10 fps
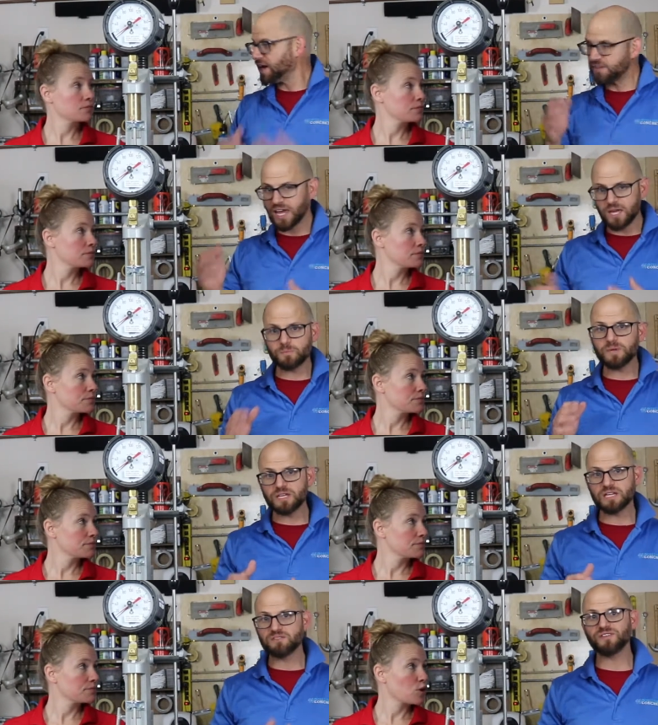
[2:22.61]
Speaker 1: to have an
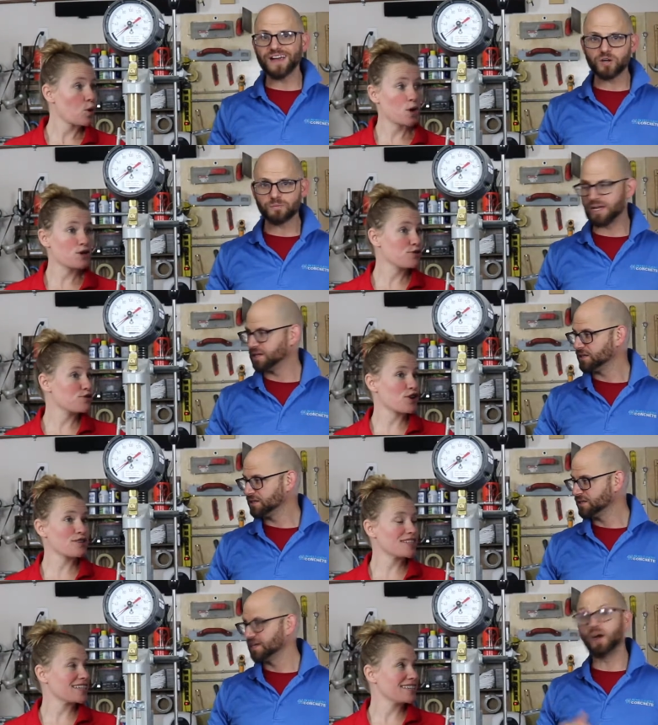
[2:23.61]
ambient environment. Or New
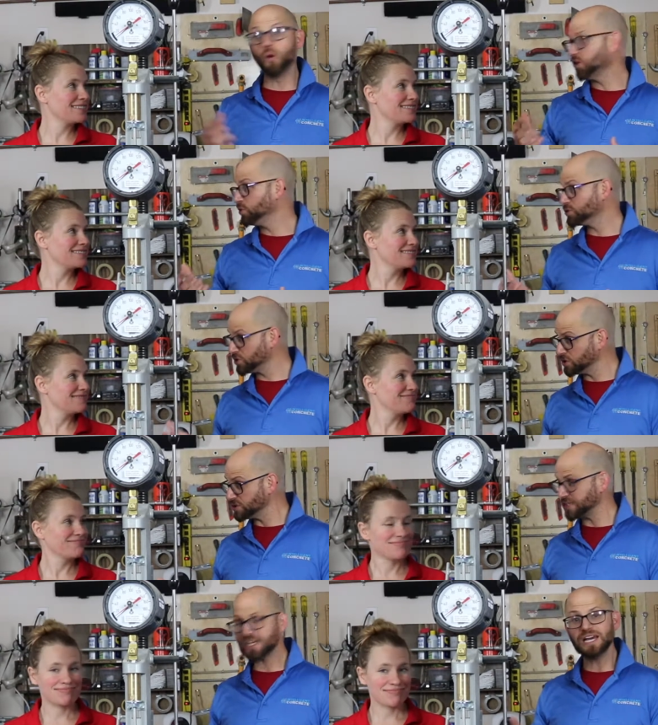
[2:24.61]
Jersey. Or New
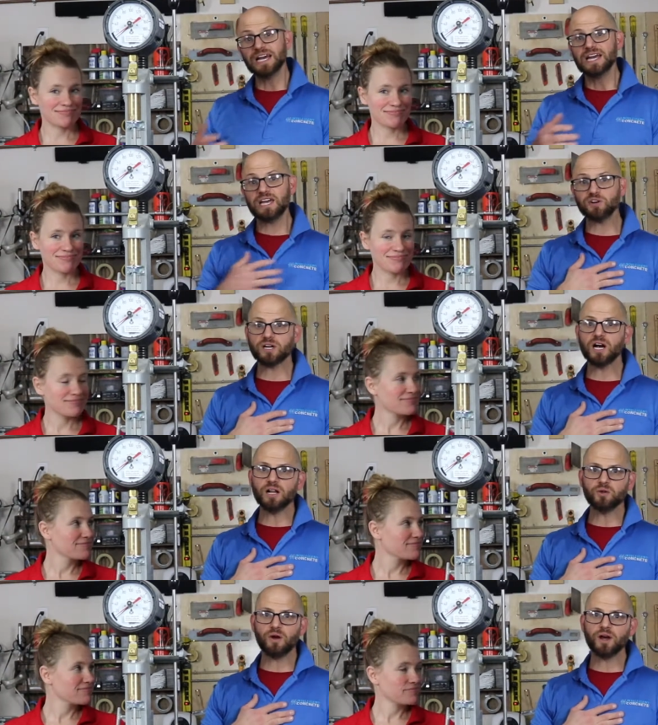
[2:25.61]
Jersey. Here in
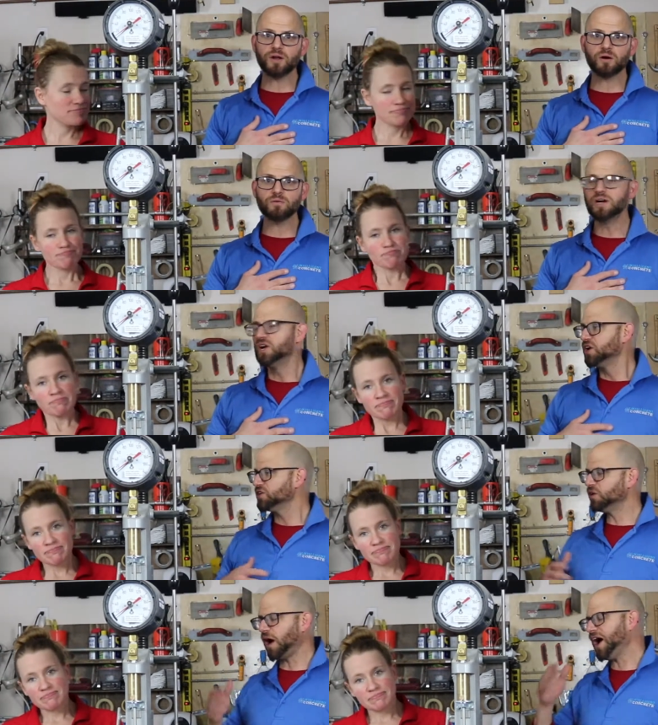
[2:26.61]
Colorado,
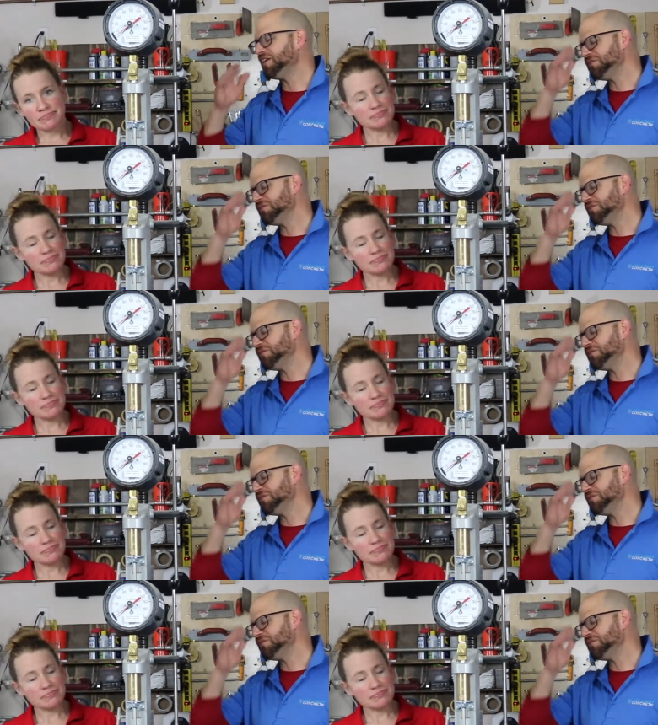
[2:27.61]
you know, I